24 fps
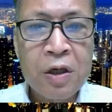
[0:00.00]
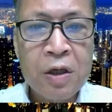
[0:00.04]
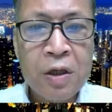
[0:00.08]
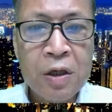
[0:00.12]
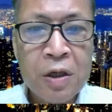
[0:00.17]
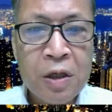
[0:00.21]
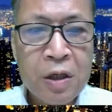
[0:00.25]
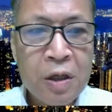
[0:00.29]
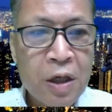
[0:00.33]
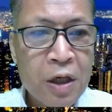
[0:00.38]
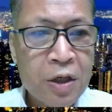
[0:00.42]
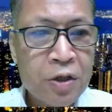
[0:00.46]

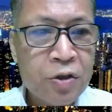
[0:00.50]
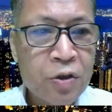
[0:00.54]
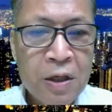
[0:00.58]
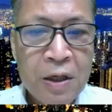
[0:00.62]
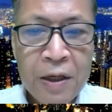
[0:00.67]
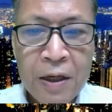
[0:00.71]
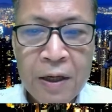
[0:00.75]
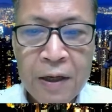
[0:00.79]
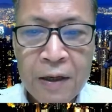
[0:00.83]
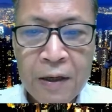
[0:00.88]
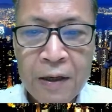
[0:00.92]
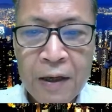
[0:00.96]

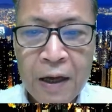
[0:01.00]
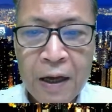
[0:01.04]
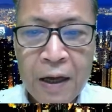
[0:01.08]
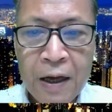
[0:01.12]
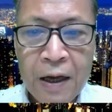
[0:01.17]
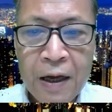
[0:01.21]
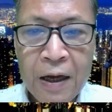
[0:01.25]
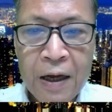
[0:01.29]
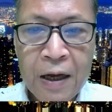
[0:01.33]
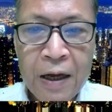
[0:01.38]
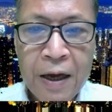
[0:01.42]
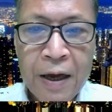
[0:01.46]
Exhaust
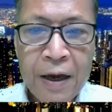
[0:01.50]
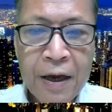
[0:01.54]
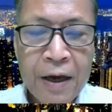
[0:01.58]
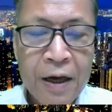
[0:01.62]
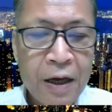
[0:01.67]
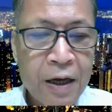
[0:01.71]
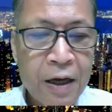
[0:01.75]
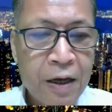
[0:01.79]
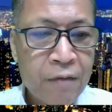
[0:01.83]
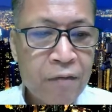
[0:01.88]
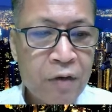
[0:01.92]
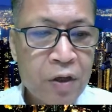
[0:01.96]

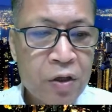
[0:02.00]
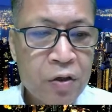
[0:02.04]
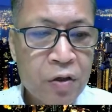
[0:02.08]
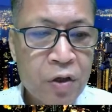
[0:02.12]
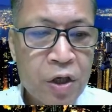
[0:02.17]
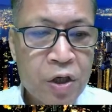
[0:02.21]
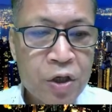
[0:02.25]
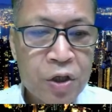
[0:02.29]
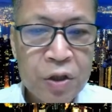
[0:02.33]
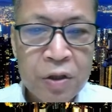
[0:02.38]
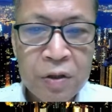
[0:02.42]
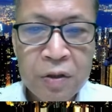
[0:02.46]
air and
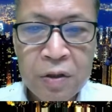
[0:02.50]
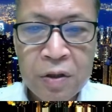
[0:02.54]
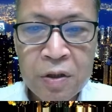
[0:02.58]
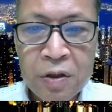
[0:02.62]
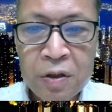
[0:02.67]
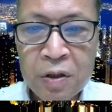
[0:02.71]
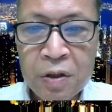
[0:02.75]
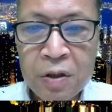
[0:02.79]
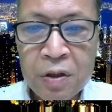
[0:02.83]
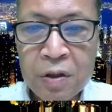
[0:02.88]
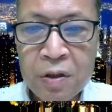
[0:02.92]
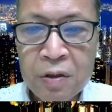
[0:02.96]

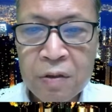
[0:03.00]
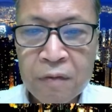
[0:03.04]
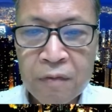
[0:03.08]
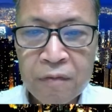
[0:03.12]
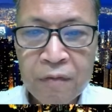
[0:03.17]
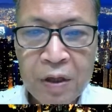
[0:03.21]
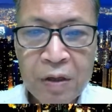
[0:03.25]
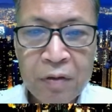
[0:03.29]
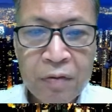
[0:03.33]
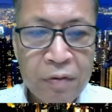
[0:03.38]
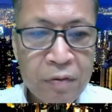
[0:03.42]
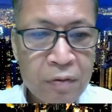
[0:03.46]
ventilation
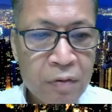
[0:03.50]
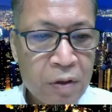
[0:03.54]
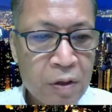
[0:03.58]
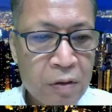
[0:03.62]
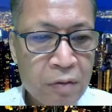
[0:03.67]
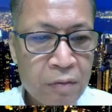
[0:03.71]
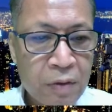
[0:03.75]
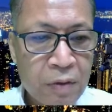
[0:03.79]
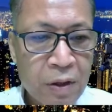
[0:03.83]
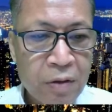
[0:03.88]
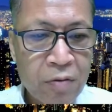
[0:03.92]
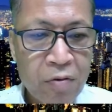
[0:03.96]

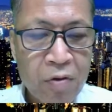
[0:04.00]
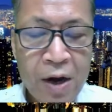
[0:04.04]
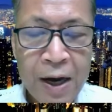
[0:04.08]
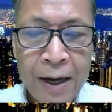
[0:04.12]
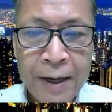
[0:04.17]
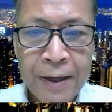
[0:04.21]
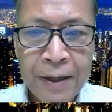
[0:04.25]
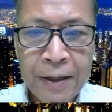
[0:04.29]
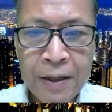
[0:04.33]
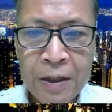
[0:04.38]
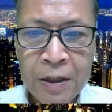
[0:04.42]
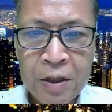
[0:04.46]
we
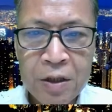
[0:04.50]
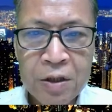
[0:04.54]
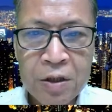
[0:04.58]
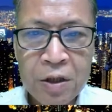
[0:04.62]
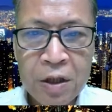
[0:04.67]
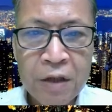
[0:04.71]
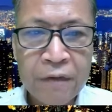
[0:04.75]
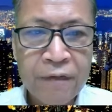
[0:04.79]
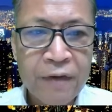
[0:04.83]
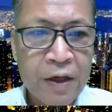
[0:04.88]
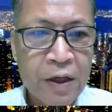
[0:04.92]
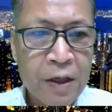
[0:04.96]
require a
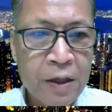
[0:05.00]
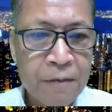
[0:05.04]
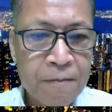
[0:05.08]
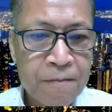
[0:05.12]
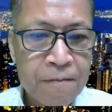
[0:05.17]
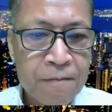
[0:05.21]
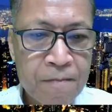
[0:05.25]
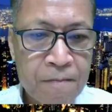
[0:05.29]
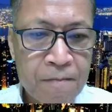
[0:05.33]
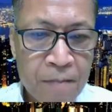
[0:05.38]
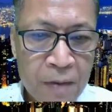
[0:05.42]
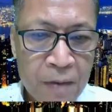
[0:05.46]
certificate.
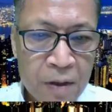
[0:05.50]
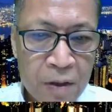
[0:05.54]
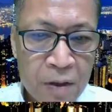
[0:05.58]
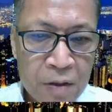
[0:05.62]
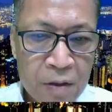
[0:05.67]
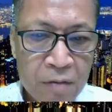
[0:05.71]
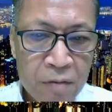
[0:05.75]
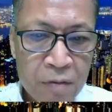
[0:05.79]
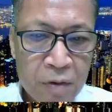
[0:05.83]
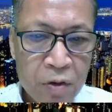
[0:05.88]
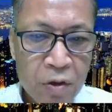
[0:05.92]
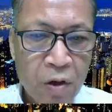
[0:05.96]

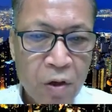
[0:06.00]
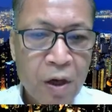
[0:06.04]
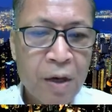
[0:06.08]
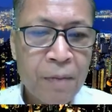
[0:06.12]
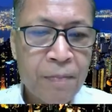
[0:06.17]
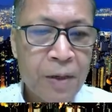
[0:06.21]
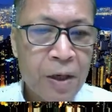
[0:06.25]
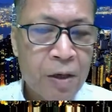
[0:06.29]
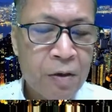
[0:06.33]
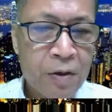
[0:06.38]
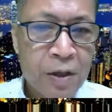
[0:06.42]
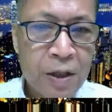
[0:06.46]
We'll talk
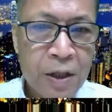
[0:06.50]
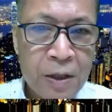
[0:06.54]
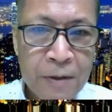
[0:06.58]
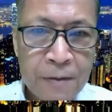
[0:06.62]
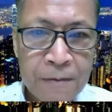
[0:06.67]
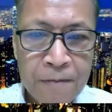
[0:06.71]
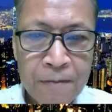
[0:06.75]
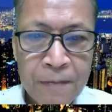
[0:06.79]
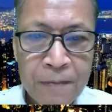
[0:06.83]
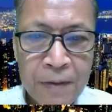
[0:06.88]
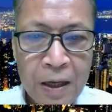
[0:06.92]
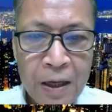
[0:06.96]
about it
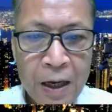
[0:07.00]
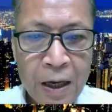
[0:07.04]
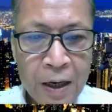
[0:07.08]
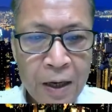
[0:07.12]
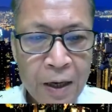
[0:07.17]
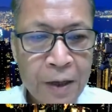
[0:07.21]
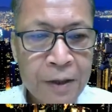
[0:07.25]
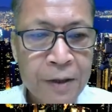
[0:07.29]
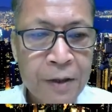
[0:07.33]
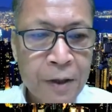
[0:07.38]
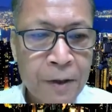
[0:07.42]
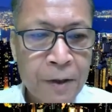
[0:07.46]

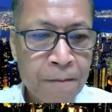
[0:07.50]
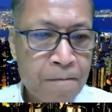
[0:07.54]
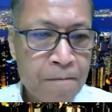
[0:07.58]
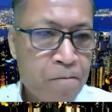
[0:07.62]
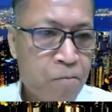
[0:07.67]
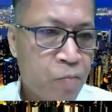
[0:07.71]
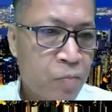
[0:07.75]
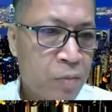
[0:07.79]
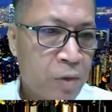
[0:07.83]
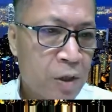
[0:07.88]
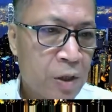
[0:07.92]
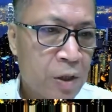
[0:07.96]
later
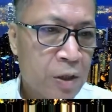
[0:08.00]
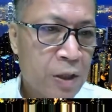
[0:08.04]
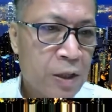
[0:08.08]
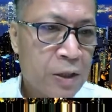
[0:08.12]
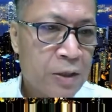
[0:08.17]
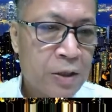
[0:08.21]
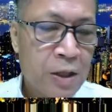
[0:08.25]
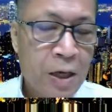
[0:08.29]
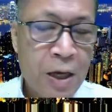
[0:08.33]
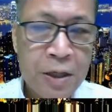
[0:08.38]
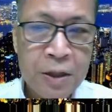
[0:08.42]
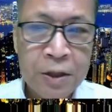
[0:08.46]
in this
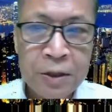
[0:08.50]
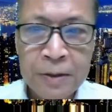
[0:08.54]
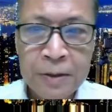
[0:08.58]
lesson.